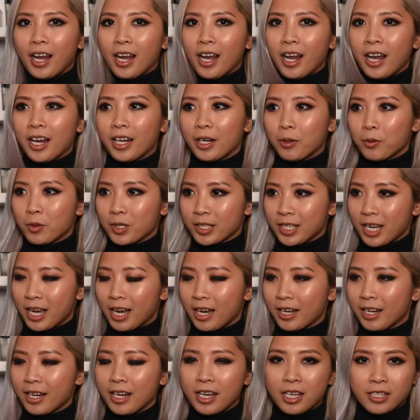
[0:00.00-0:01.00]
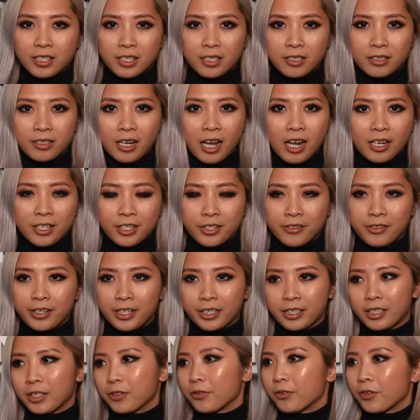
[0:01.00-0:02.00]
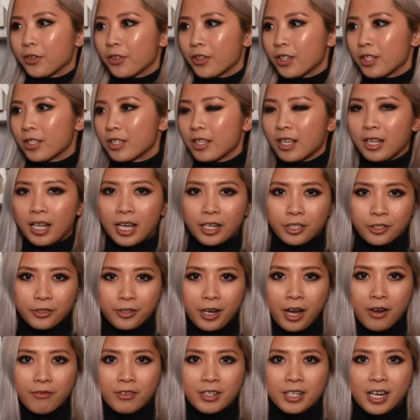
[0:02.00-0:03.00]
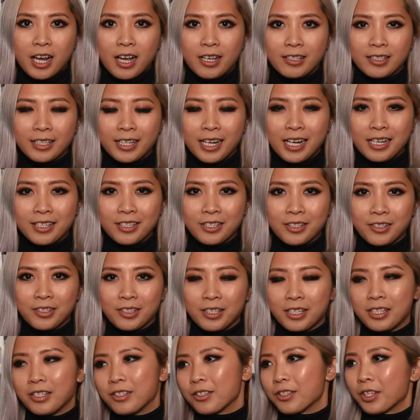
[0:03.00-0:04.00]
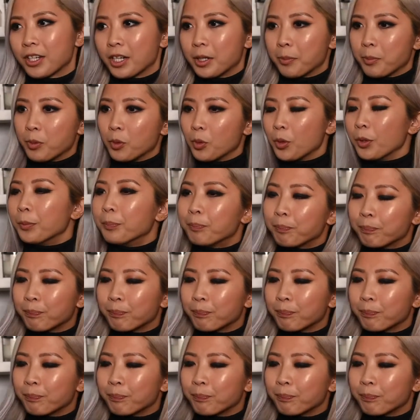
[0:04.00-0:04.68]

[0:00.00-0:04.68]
and I was hired as an art director for this luxury advertising agency in Singapore.